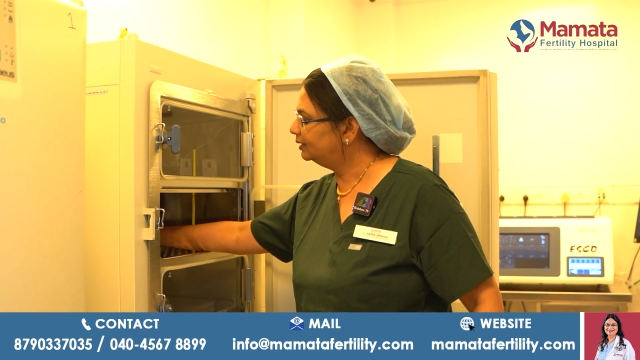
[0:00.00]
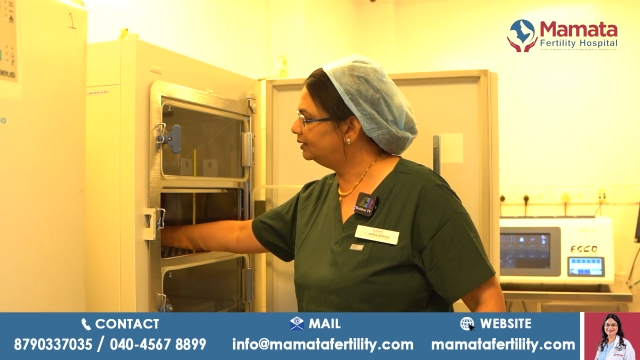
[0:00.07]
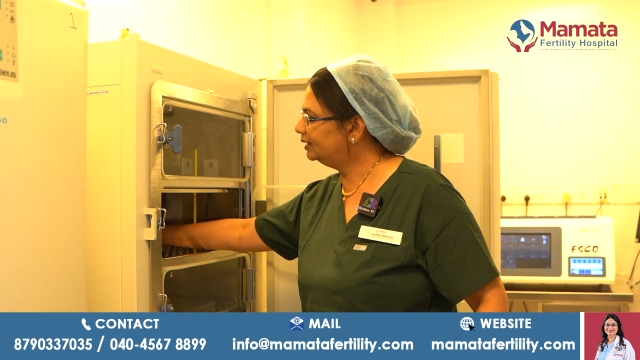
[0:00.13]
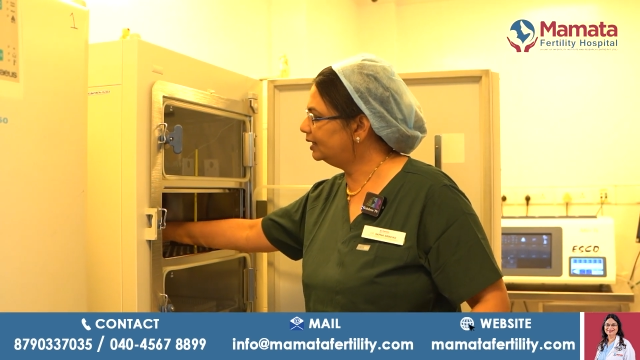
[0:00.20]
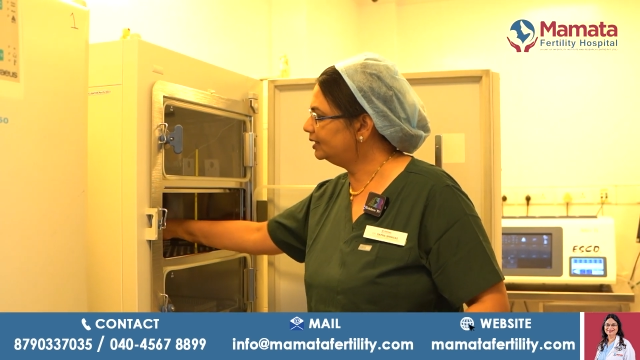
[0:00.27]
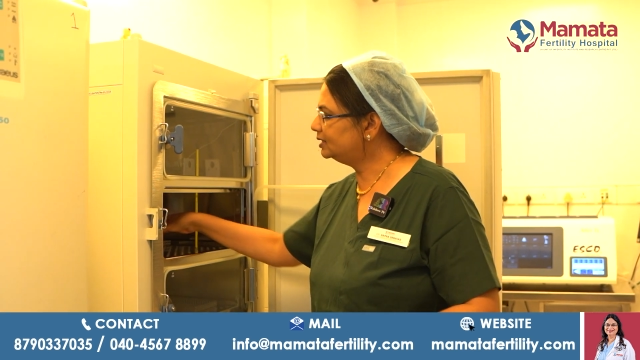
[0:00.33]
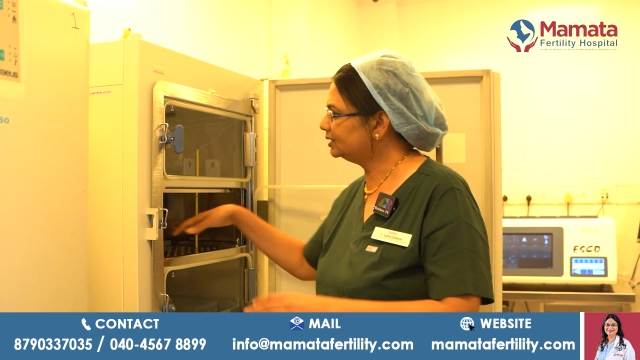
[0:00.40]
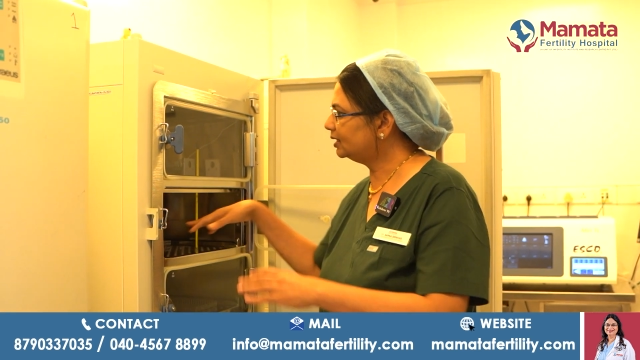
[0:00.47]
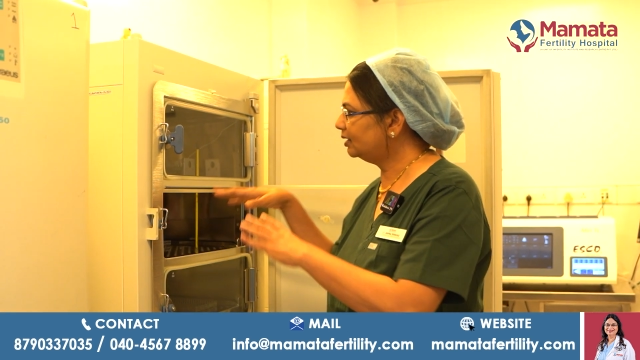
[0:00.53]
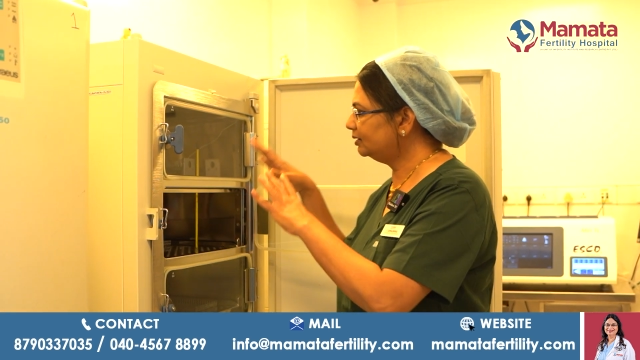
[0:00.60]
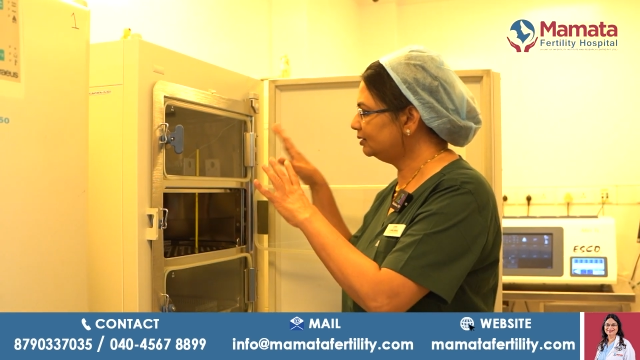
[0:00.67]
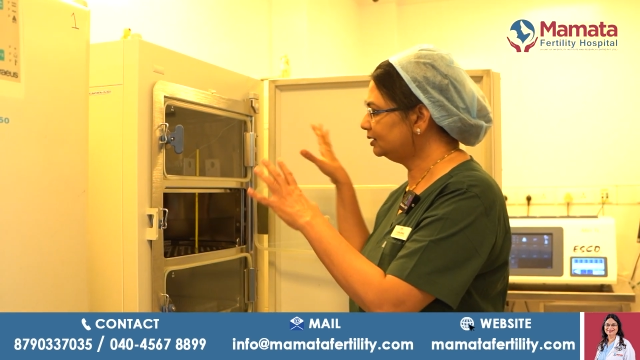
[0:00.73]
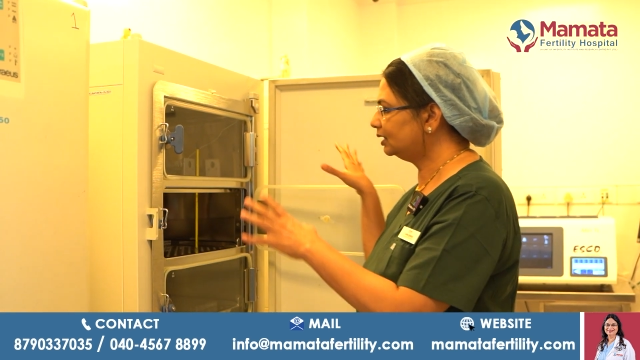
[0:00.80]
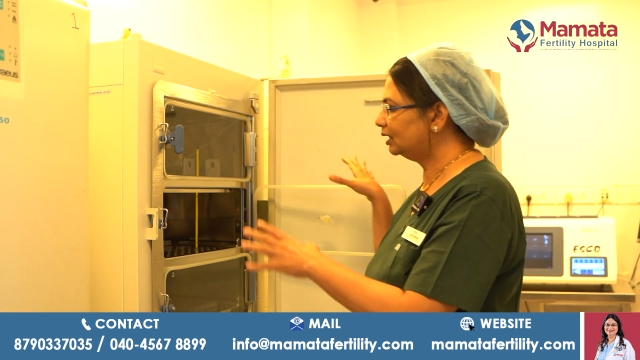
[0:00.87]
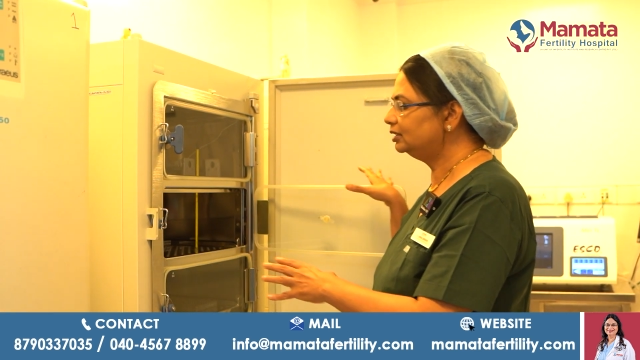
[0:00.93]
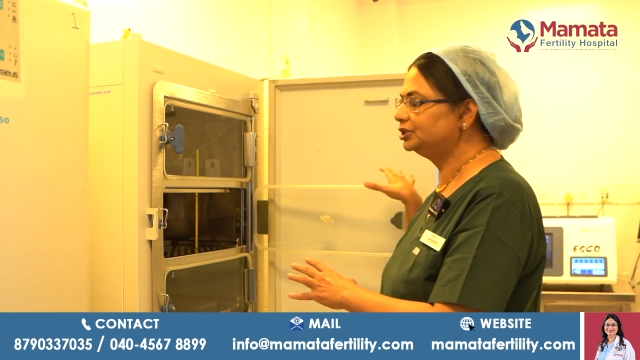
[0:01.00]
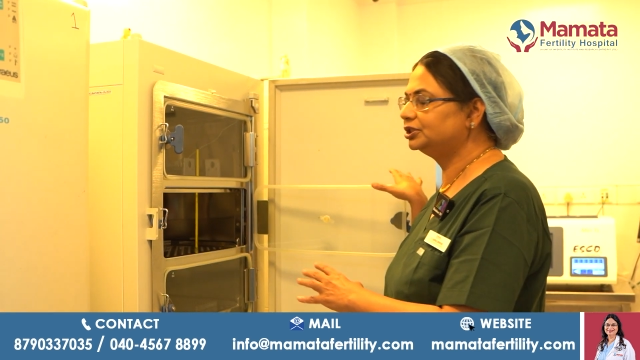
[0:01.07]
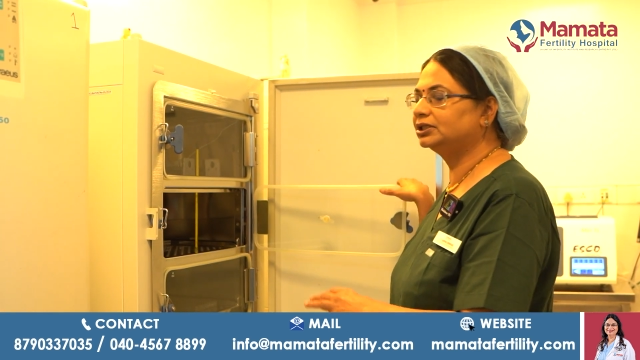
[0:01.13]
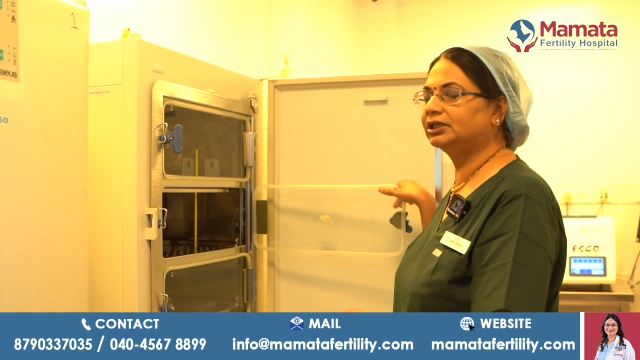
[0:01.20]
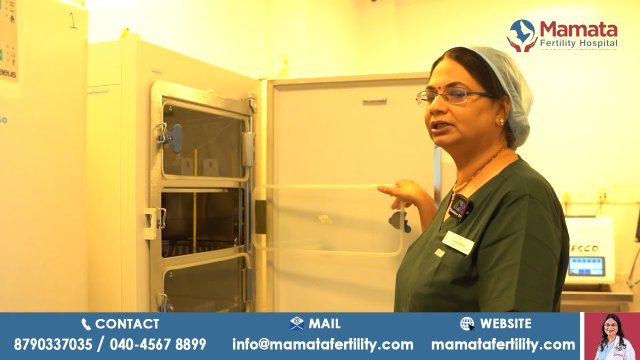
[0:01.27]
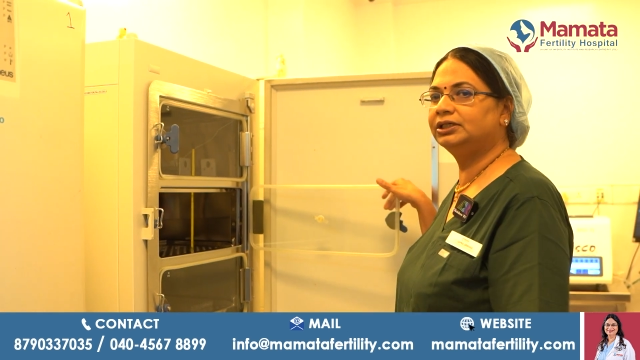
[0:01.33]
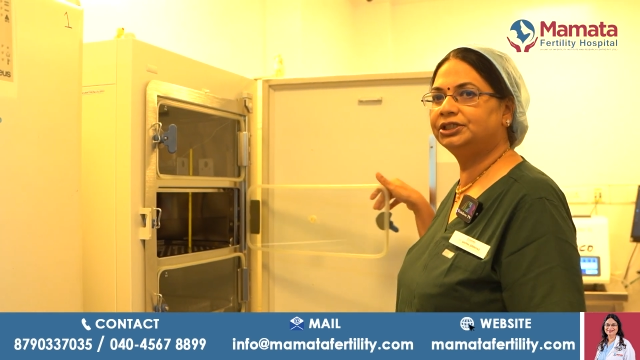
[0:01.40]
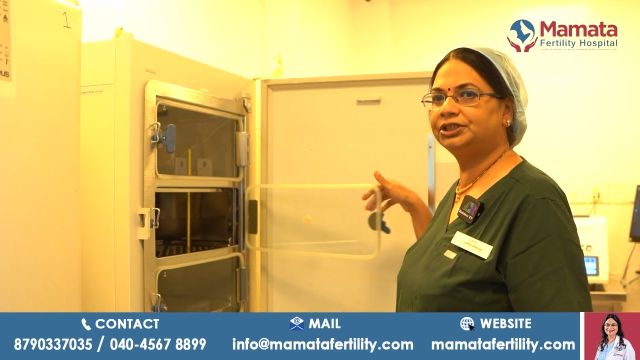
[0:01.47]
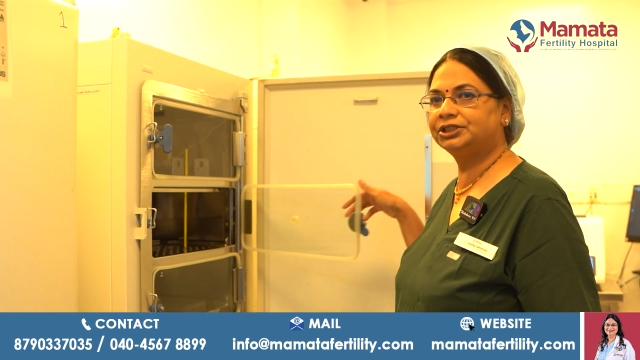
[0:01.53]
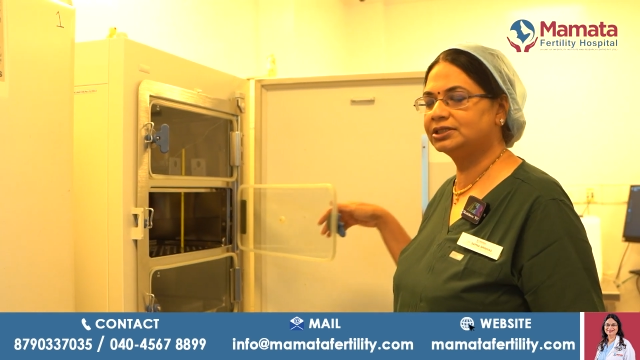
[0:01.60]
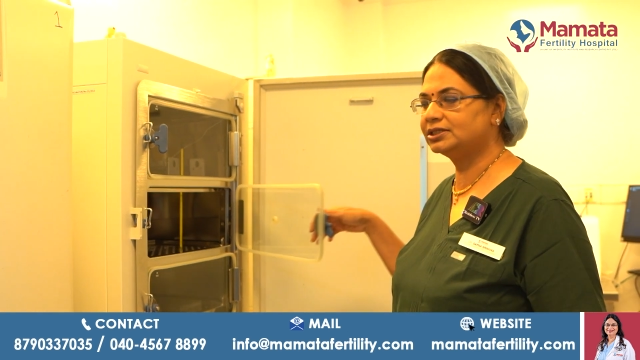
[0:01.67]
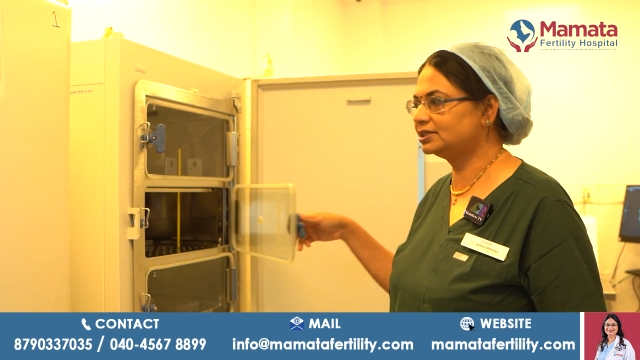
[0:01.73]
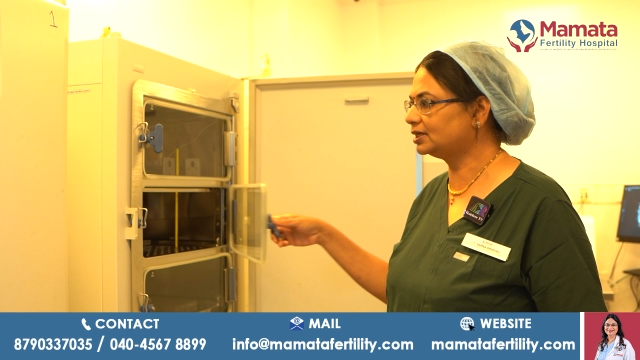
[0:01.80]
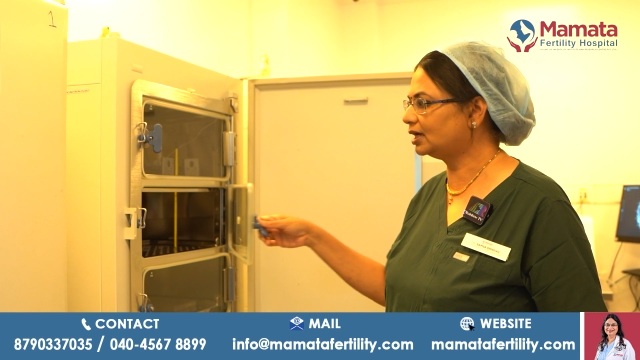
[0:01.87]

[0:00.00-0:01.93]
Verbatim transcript: the entire culture conditions